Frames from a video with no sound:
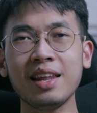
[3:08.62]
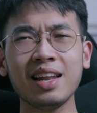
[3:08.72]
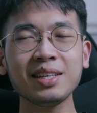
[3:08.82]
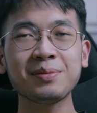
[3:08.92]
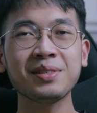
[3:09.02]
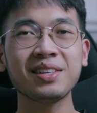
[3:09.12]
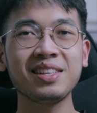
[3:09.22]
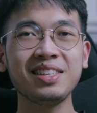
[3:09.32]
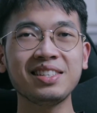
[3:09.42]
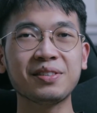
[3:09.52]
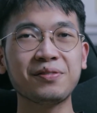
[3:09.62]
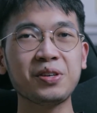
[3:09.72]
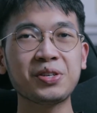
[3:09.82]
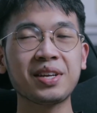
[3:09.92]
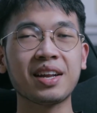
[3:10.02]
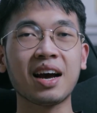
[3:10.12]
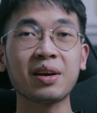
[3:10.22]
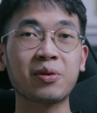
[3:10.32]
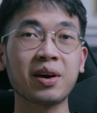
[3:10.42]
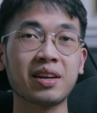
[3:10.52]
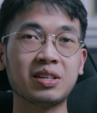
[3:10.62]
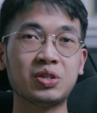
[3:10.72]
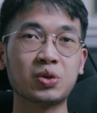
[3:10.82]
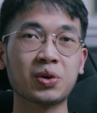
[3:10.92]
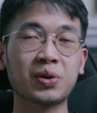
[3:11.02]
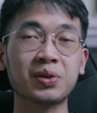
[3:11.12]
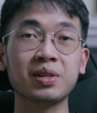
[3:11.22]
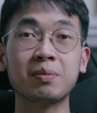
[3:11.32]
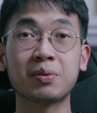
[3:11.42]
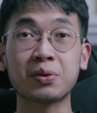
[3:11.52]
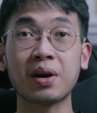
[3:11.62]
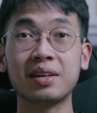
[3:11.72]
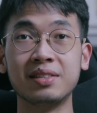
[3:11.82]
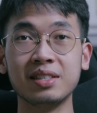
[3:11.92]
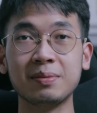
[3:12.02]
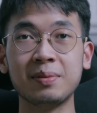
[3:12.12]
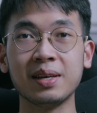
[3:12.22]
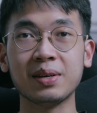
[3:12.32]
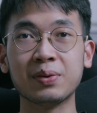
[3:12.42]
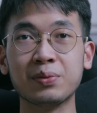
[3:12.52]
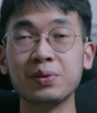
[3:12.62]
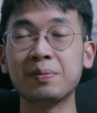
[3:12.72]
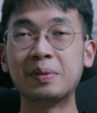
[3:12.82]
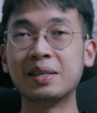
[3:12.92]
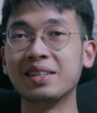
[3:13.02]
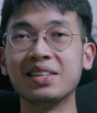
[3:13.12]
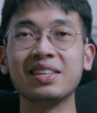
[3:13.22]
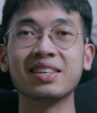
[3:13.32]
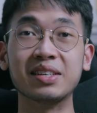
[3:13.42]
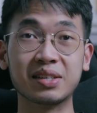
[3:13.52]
And last but not least, the feature that I quite enjoy on the ProArt display would be the